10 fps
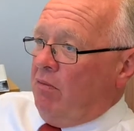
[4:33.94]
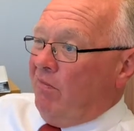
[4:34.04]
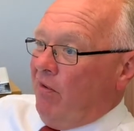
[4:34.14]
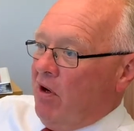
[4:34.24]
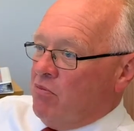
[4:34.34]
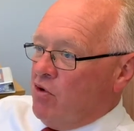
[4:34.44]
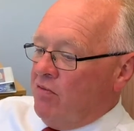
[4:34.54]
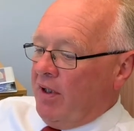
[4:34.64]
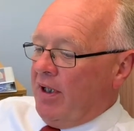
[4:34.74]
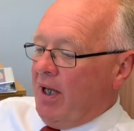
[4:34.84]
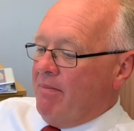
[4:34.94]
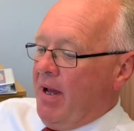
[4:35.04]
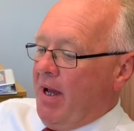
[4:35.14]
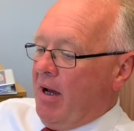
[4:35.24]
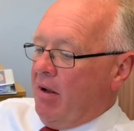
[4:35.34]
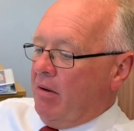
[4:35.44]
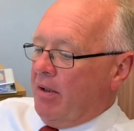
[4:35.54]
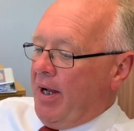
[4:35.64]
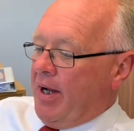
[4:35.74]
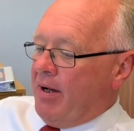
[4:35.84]
very movingly about
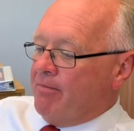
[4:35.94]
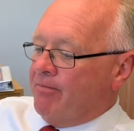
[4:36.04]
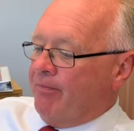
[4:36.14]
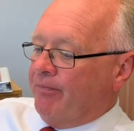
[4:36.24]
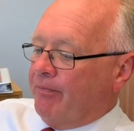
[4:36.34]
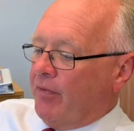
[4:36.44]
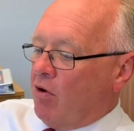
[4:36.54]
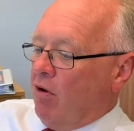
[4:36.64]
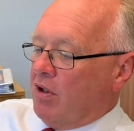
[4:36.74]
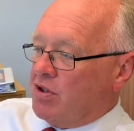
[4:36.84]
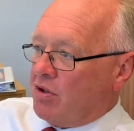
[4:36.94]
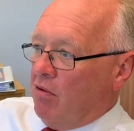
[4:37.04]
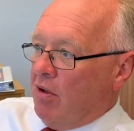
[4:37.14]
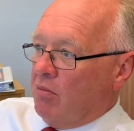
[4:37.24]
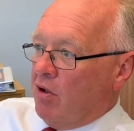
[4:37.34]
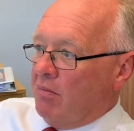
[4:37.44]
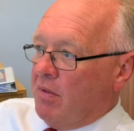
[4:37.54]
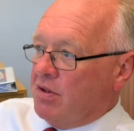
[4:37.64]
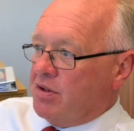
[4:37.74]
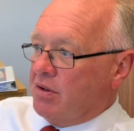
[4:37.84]
the college song and what it
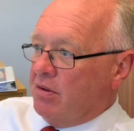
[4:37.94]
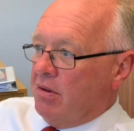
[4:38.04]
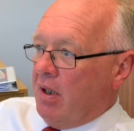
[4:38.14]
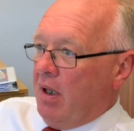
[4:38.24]
meant to you,